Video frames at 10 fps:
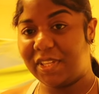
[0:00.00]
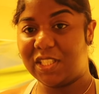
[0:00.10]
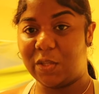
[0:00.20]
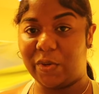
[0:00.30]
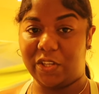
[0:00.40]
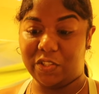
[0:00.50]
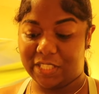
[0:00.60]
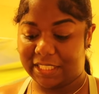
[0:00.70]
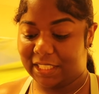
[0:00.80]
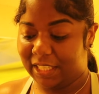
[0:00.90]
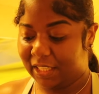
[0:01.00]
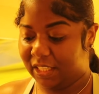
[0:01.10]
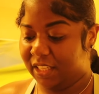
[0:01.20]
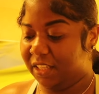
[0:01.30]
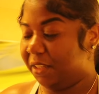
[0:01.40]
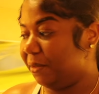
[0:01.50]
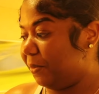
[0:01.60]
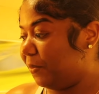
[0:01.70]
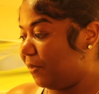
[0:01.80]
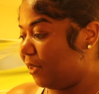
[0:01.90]
So we're gonna use that to clean the,
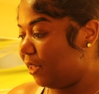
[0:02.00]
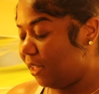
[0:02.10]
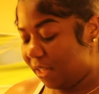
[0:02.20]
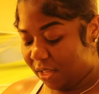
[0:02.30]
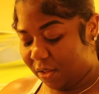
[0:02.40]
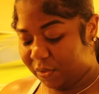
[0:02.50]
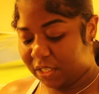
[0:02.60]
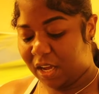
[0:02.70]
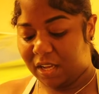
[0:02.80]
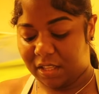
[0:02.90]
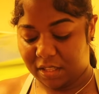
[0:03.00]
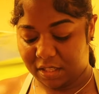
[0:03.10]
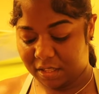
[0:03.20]
um, what's called?